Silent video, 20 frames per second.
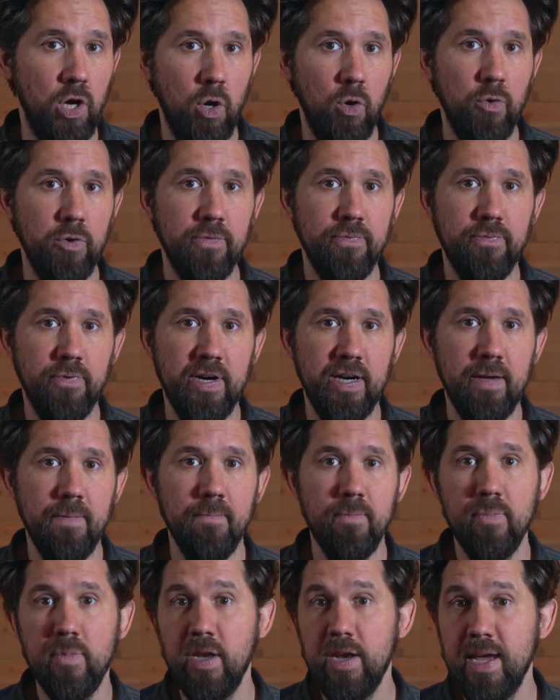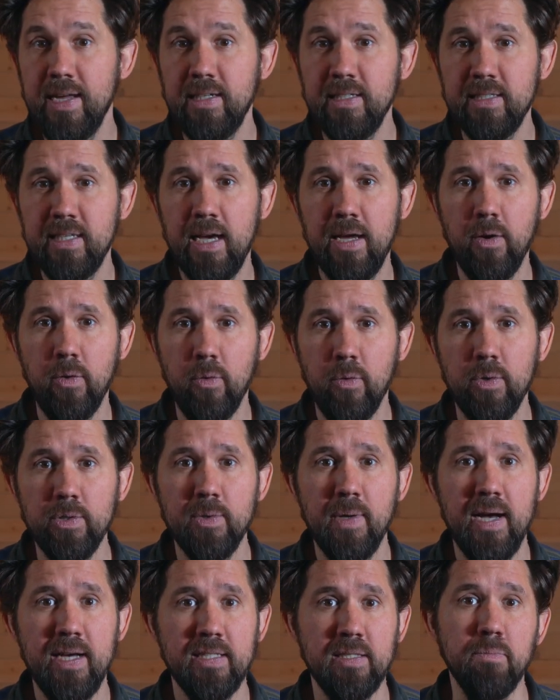odor-free, the Nature's Head also
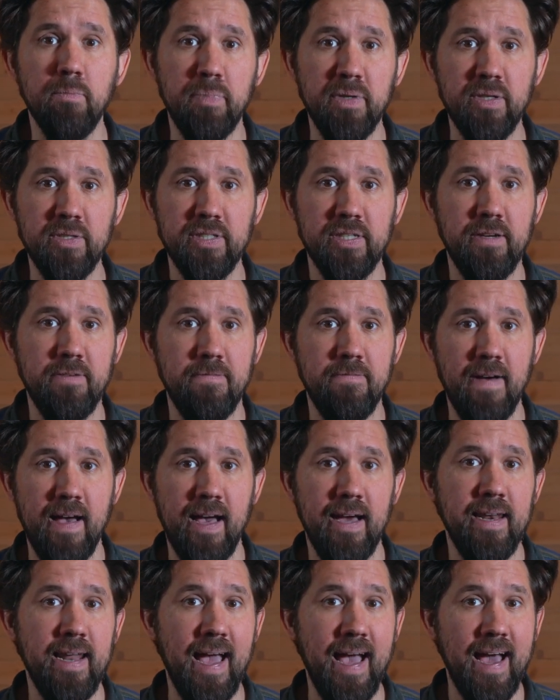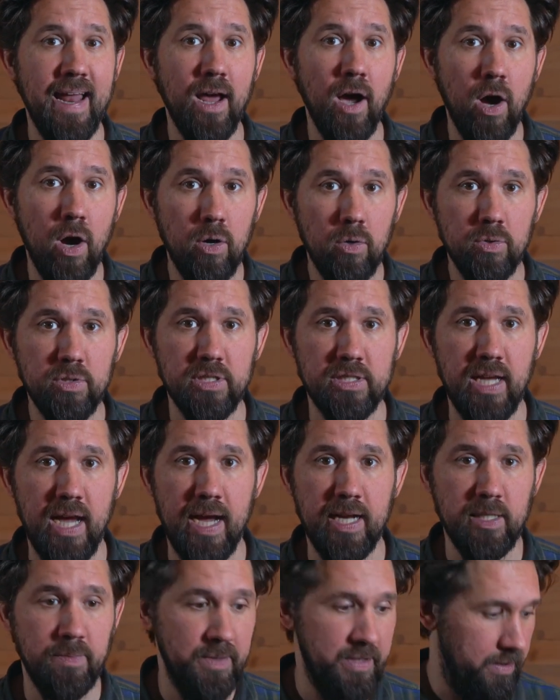has a built-in fan and a hose
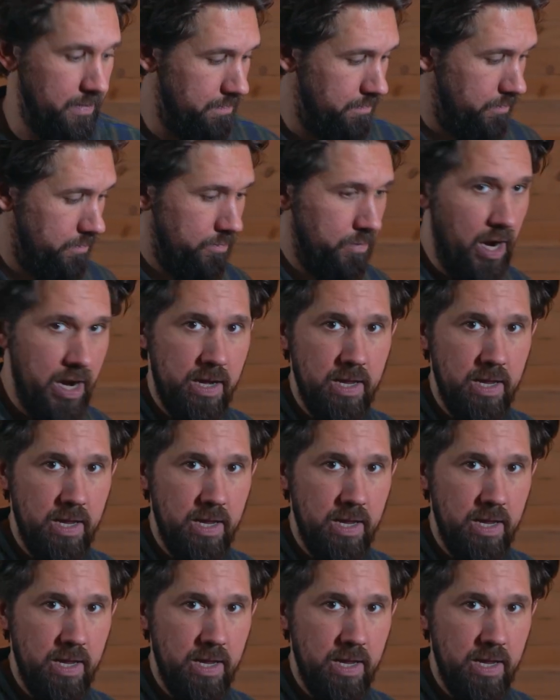attachment right